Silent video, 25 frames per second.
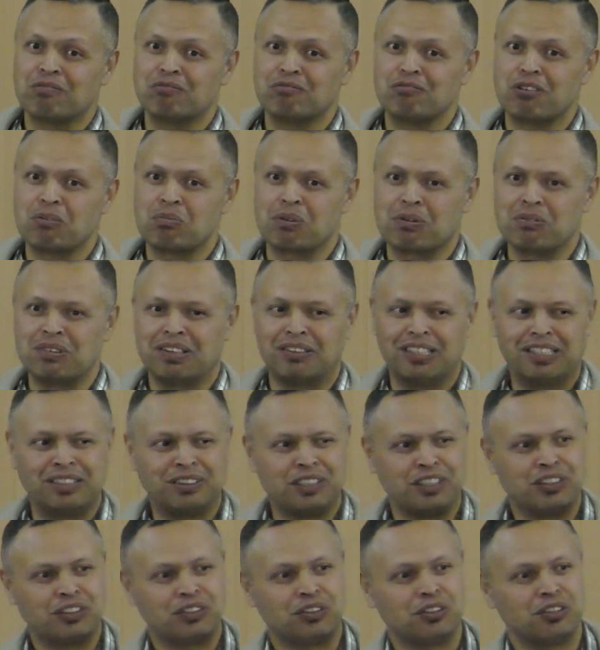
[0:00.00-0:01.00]
We're probably
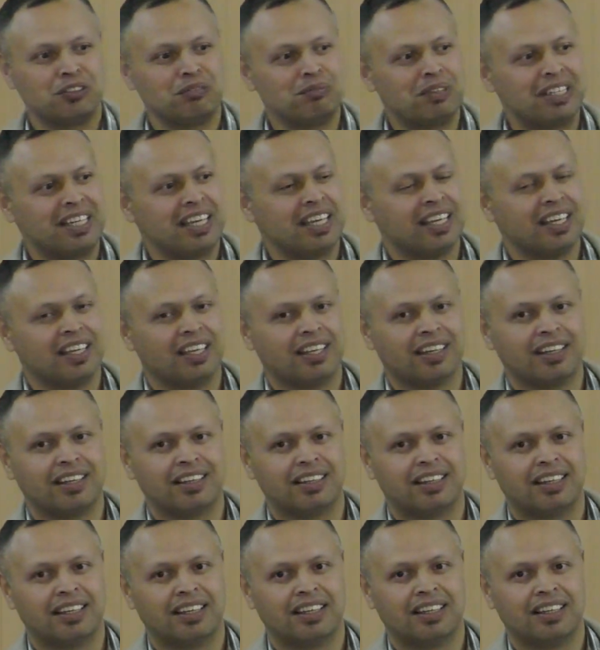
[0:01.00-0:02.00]
listening to too many
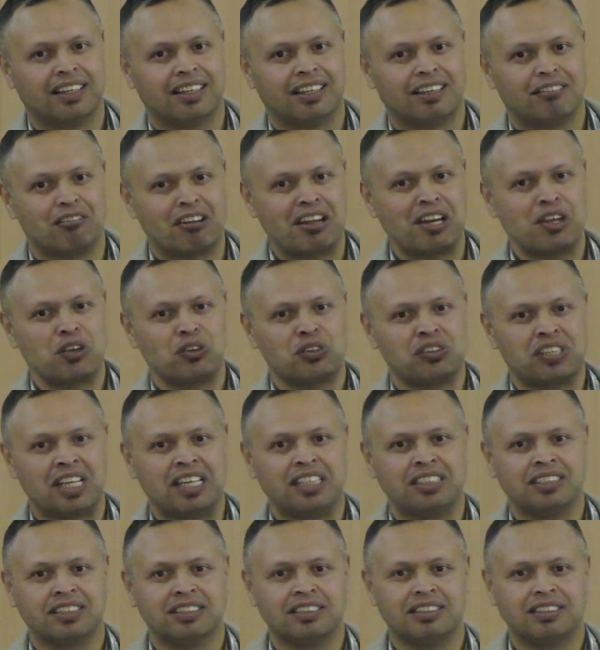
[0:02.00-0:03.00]
radio
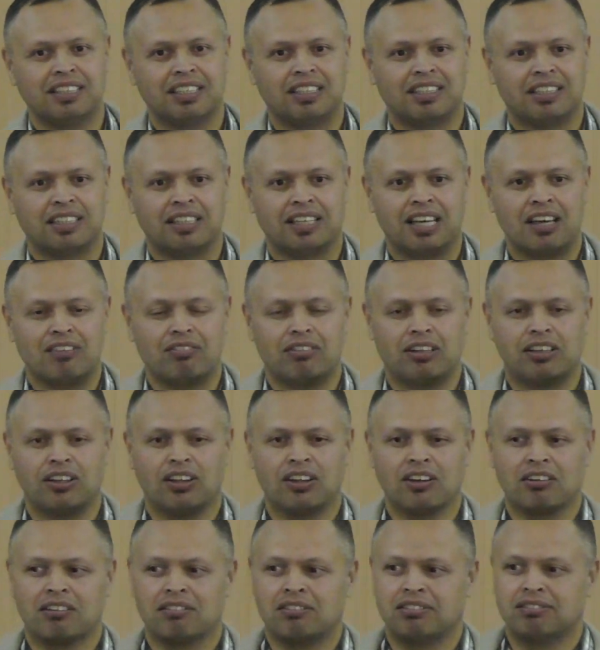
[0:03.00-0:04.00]
stations that have a
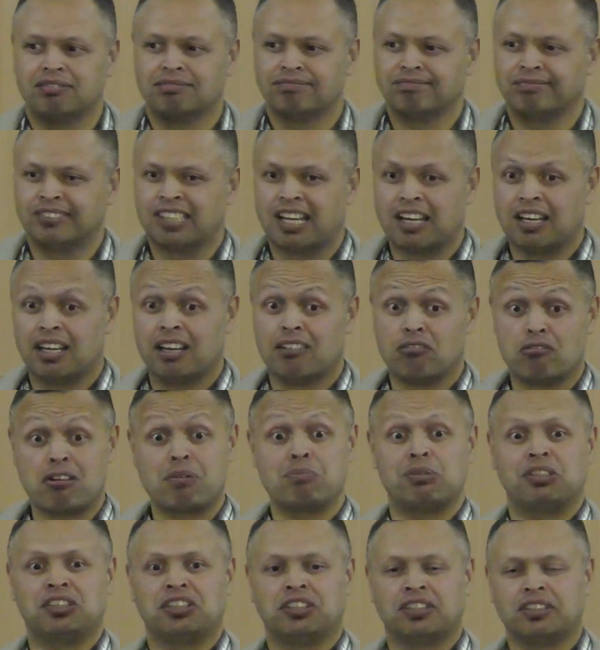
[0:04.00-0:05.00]
lot of
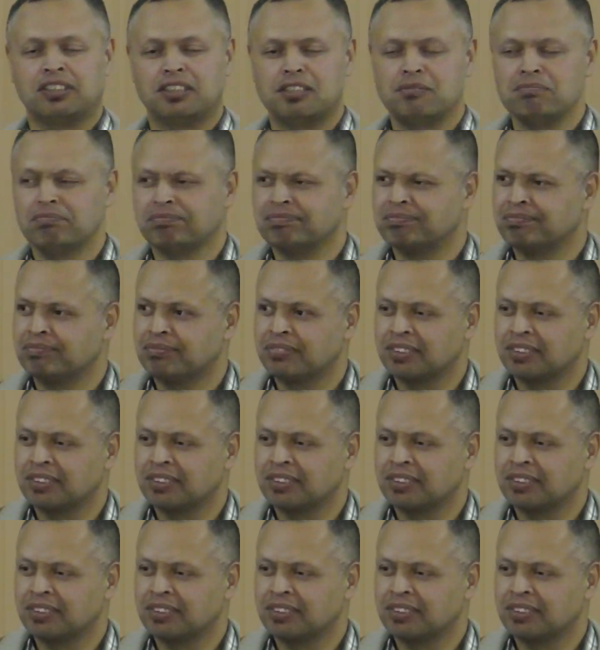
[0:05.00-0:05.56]
rubbish on them.